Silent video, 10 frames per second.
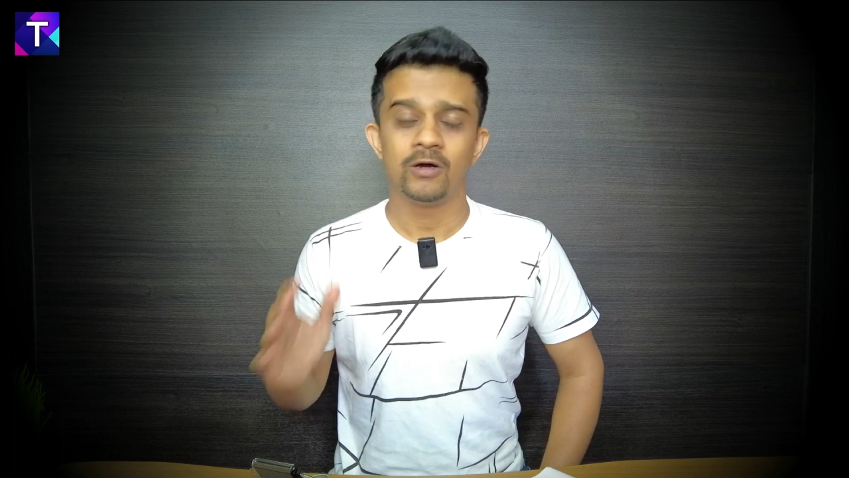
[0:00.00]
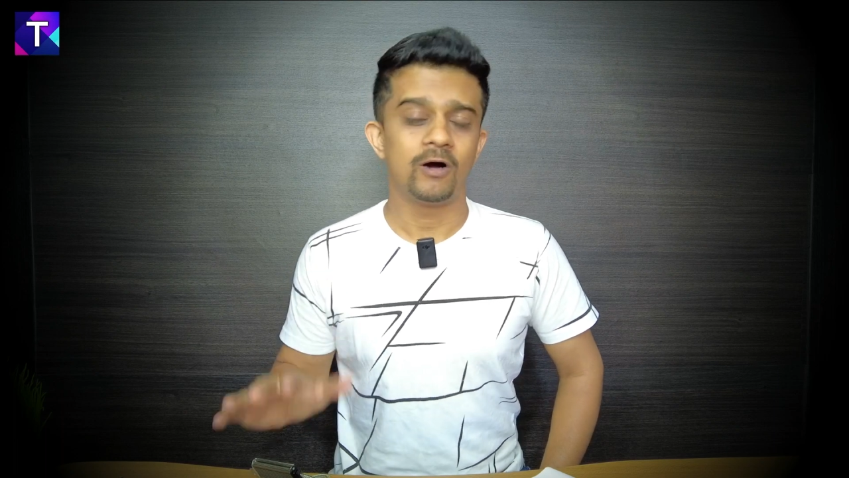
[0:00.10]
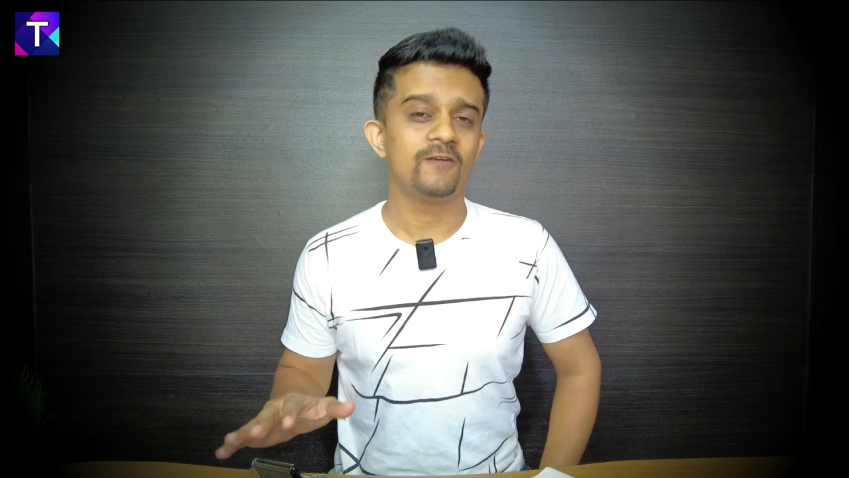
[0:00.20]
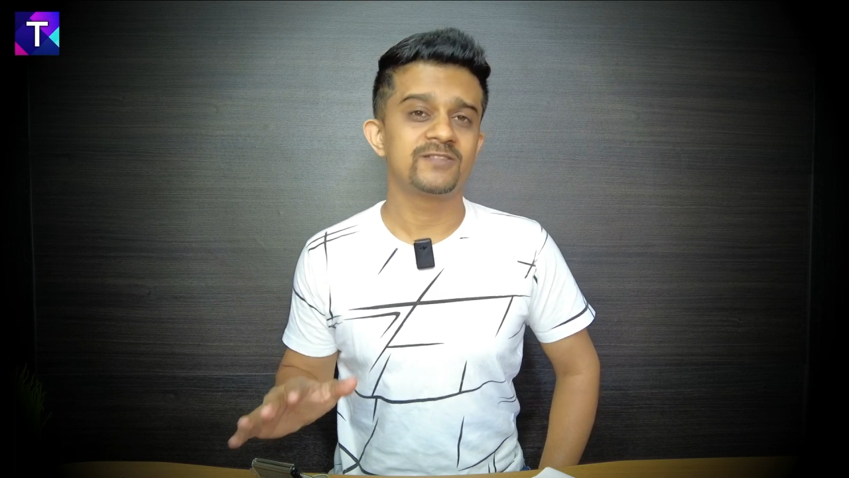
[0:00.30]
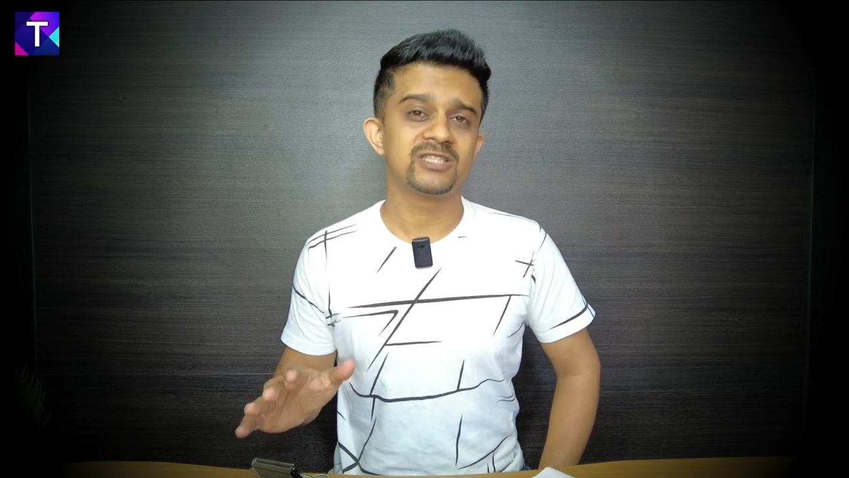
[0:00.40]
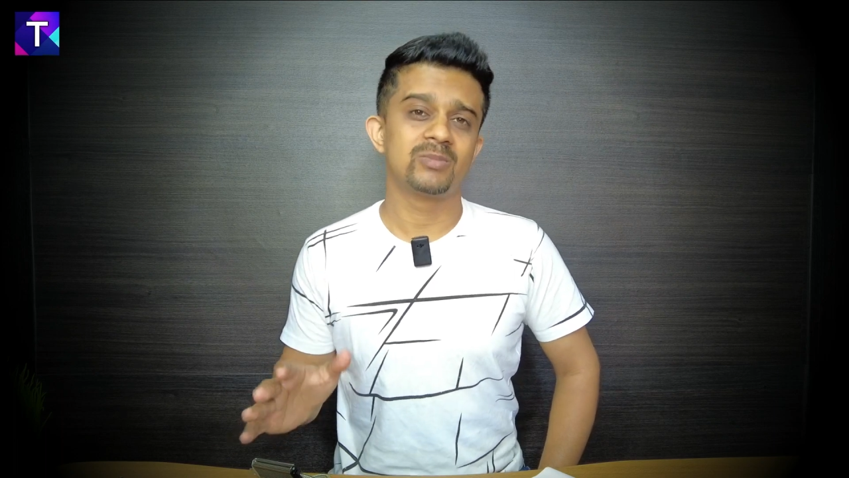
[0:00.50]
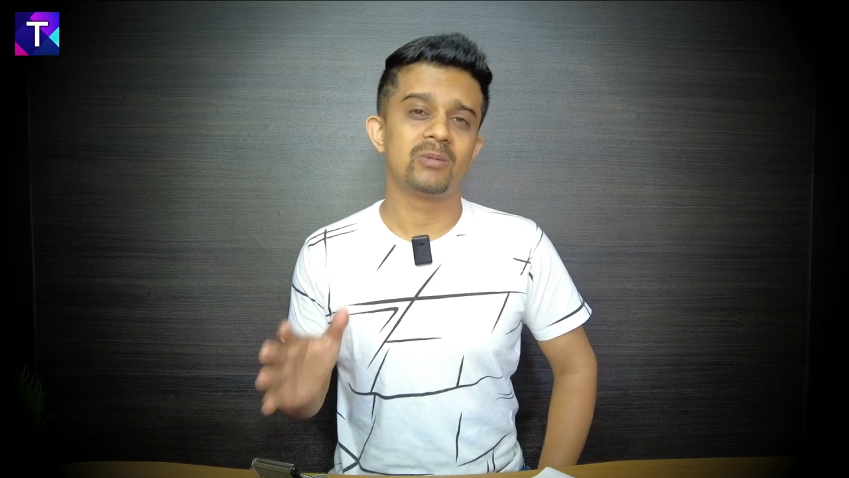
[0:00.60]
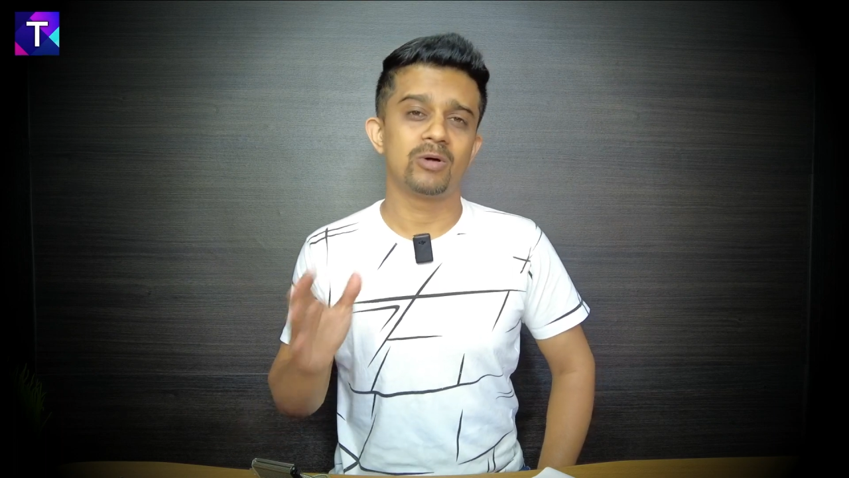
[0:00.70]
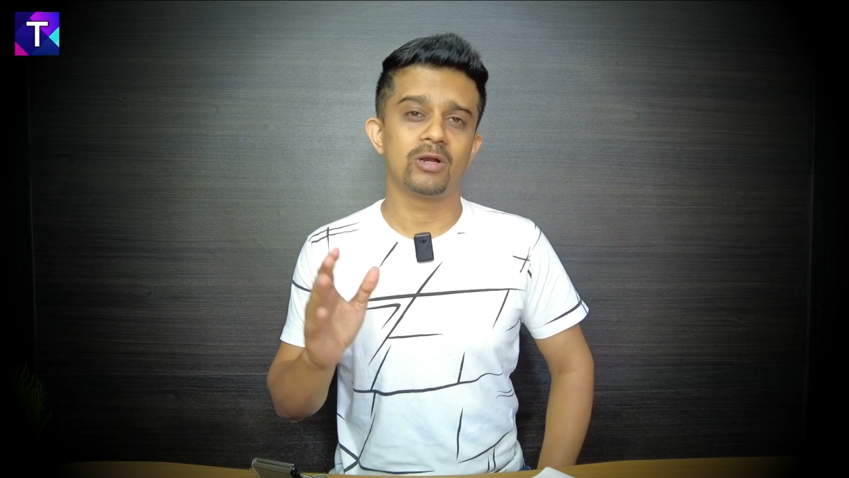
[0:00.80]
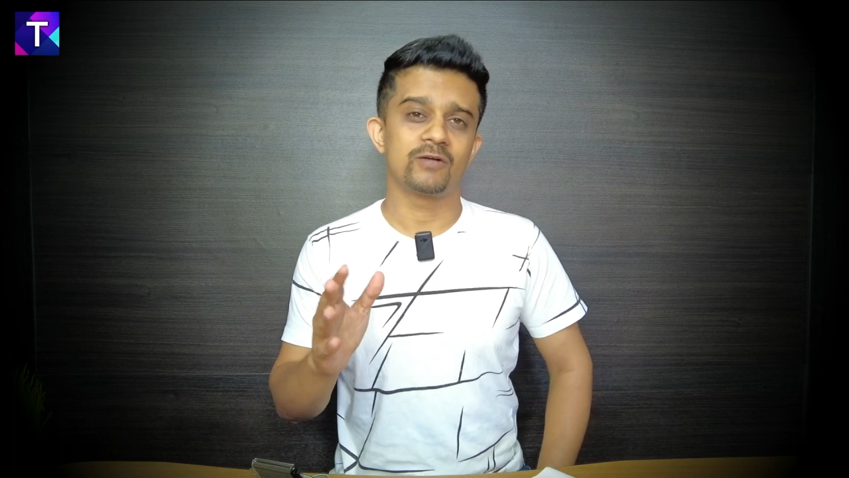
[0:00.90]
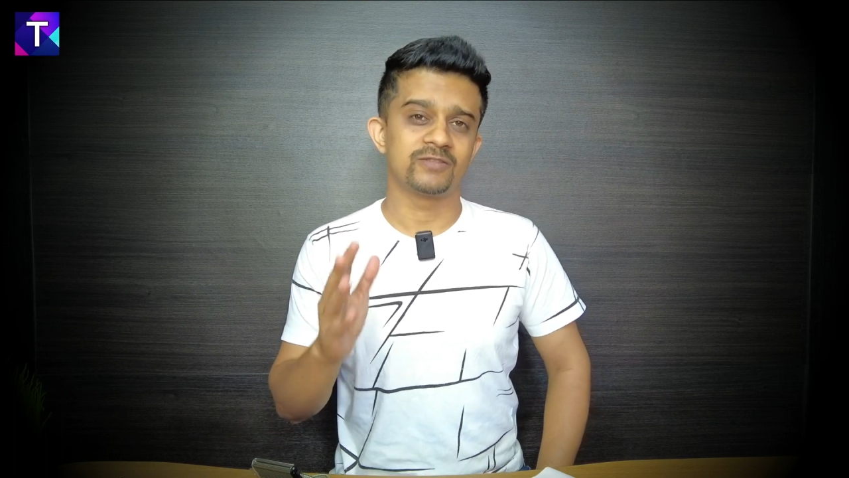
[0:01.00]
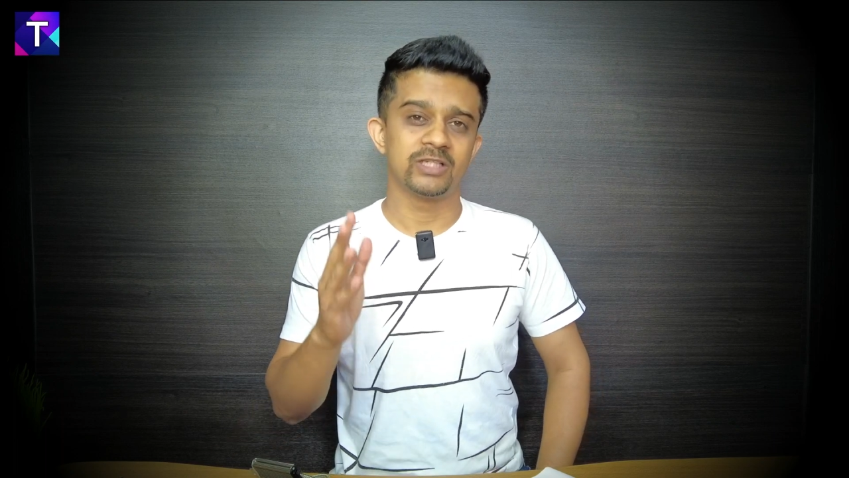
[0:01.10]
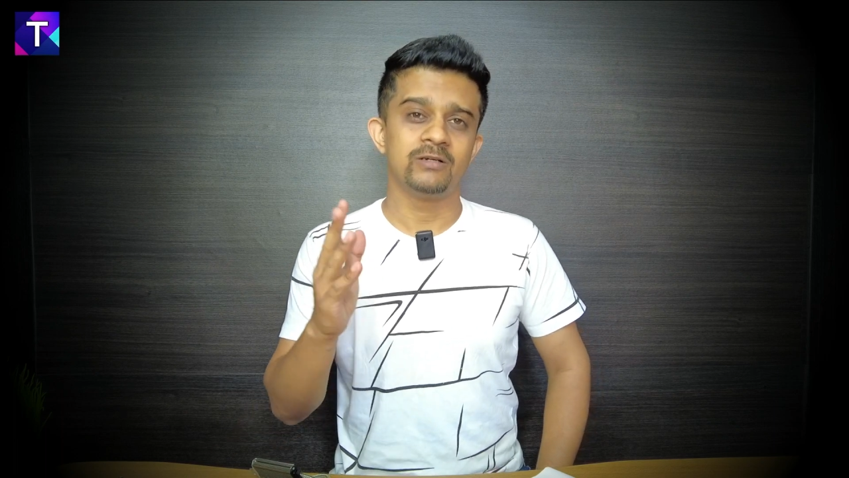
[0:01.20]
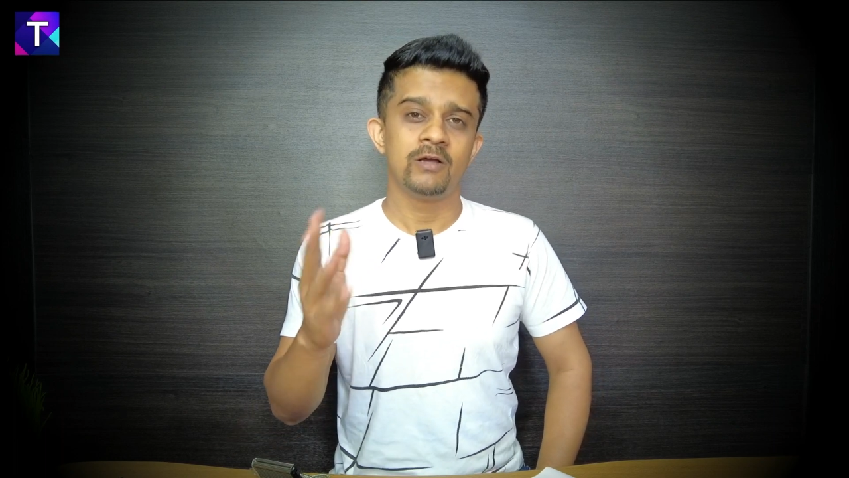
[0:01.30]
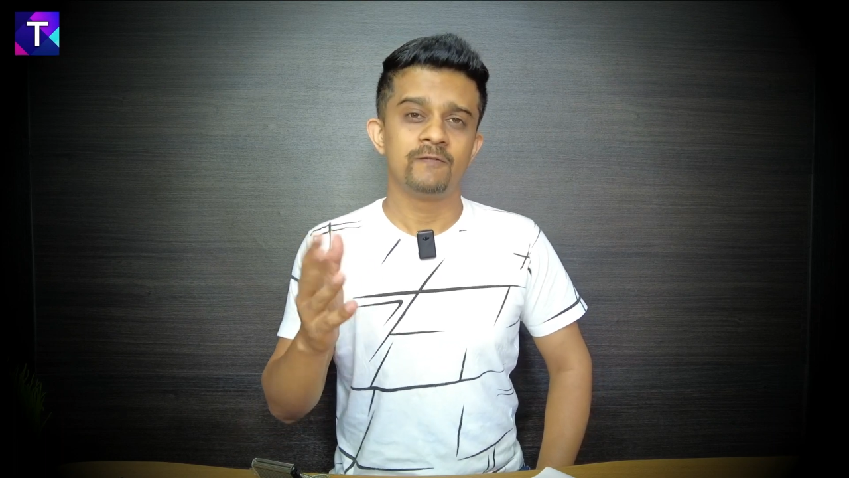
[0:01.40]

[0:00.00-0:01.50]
of this bulb along with the